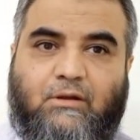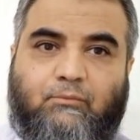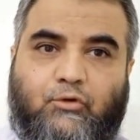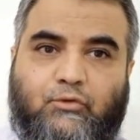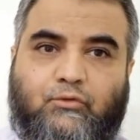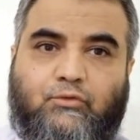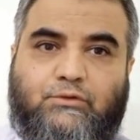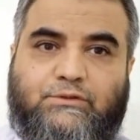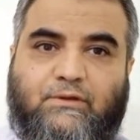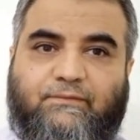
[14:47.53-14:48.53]

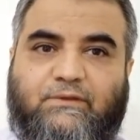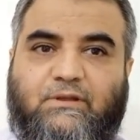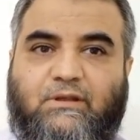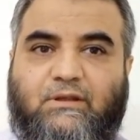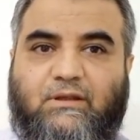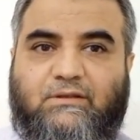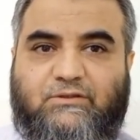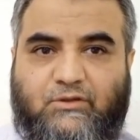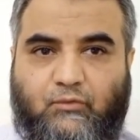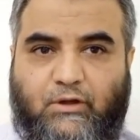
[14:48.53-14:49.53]
protocols of the
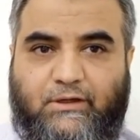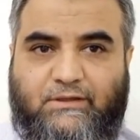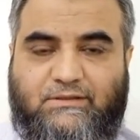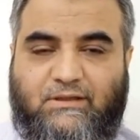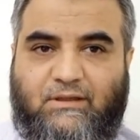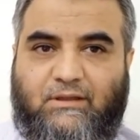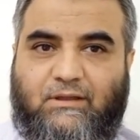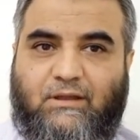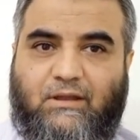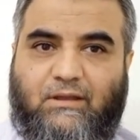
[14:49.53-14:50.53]
steroids,
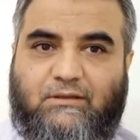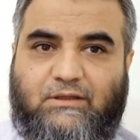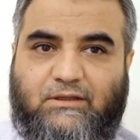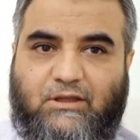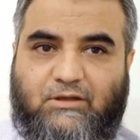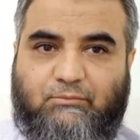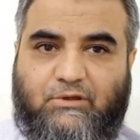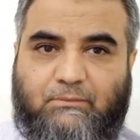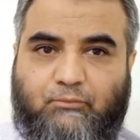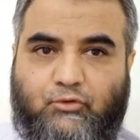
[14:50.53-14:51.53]
they can
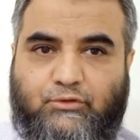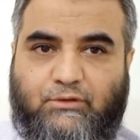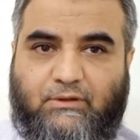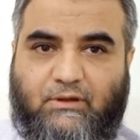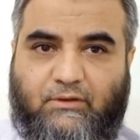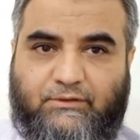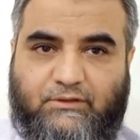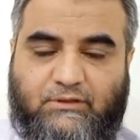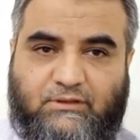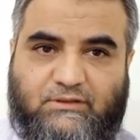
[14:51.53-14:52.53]
be put on
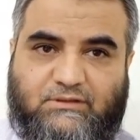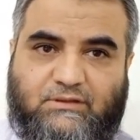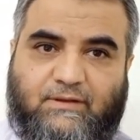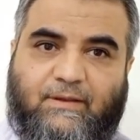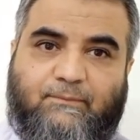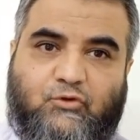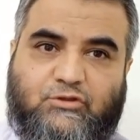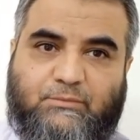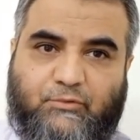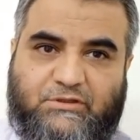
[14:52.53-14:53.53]
these
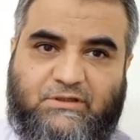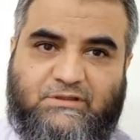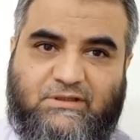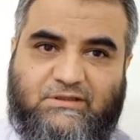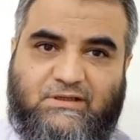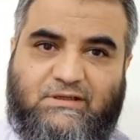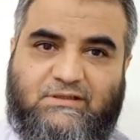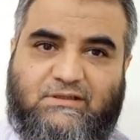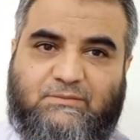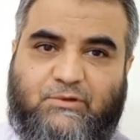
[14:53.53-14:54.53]
immunosuppressants agents,
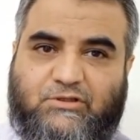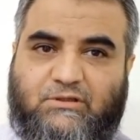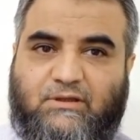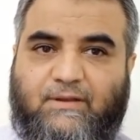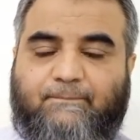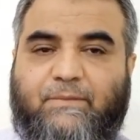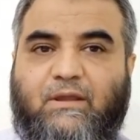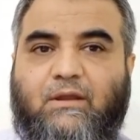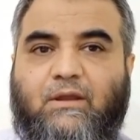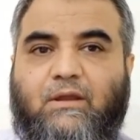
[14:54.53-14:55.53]
especially
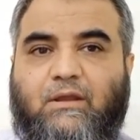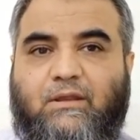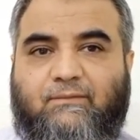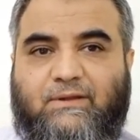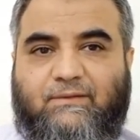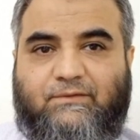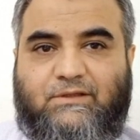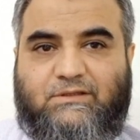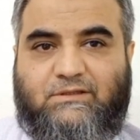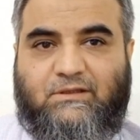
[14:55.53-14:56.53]
Even if
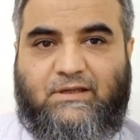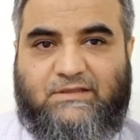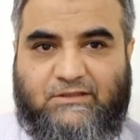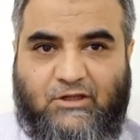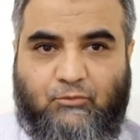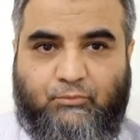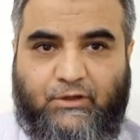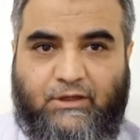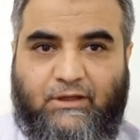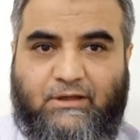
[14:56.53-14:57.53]
this
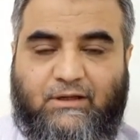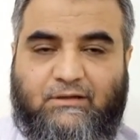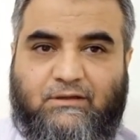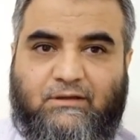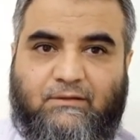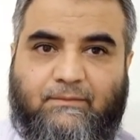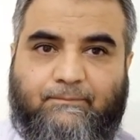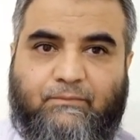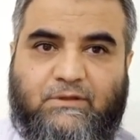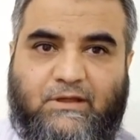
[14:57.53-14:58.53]
azathioprine and the
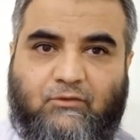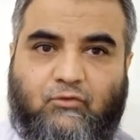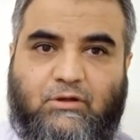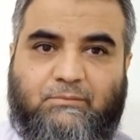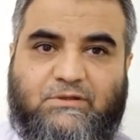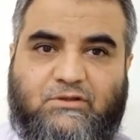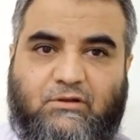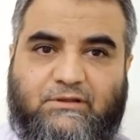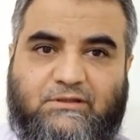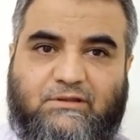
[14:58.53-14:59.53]
tacrolimus,
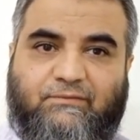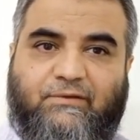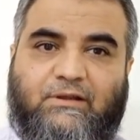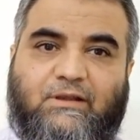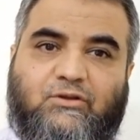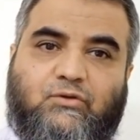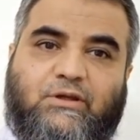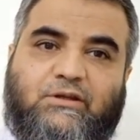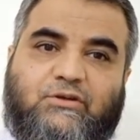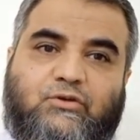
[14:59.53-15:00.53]
all these are failing, you
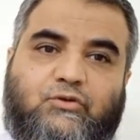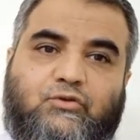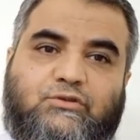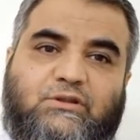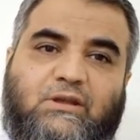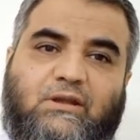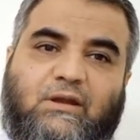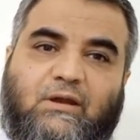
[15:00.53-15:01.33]
can introduce the